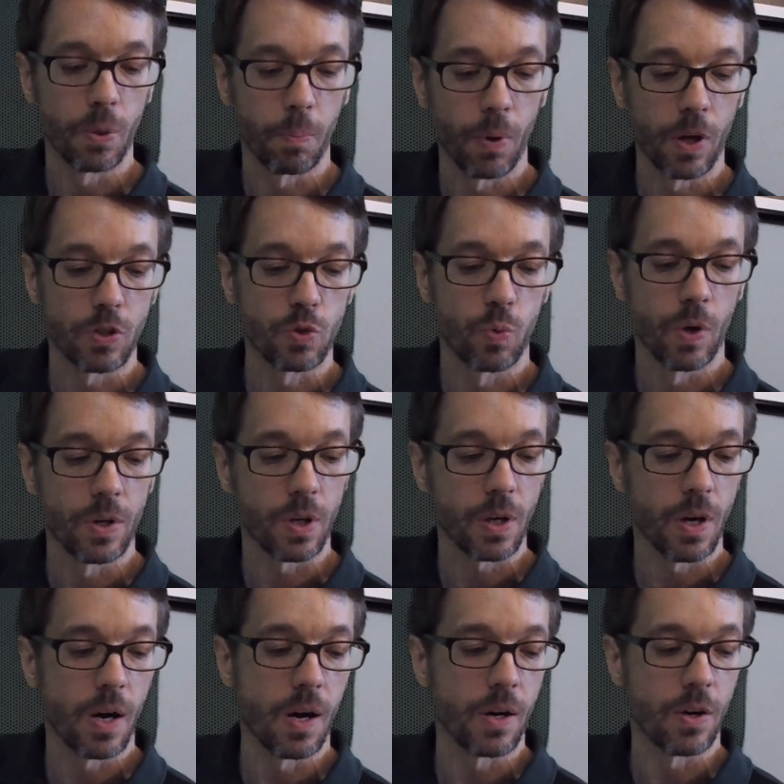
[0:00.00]
the plus one to
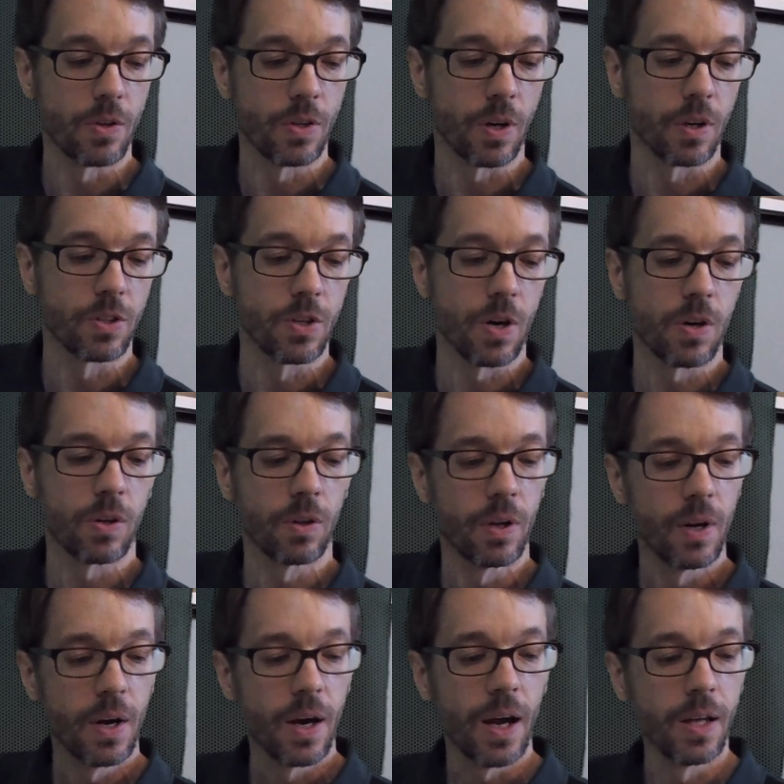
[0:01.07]
con on young adult
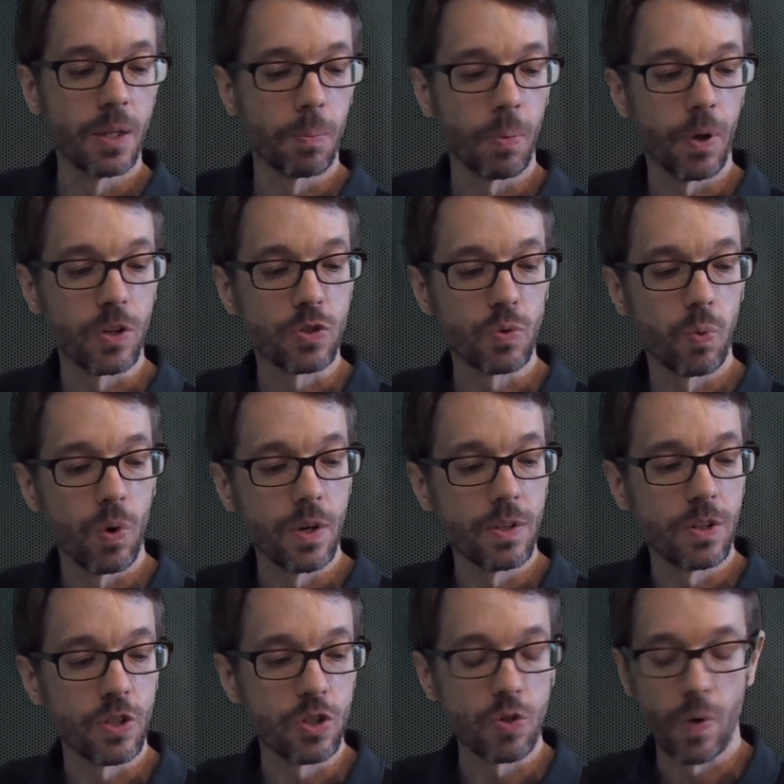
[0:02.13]
and the plus one
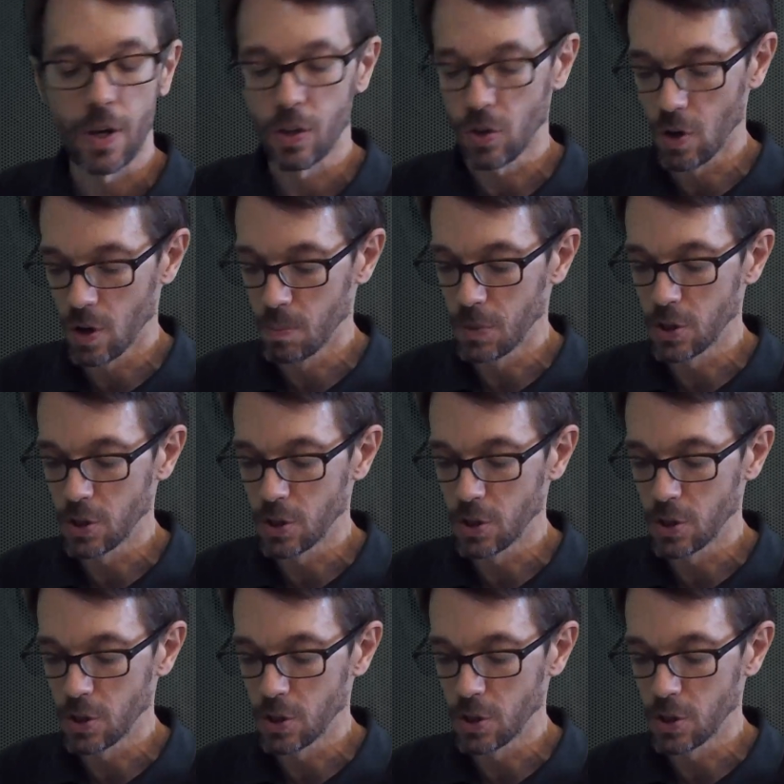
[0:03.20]
to strength on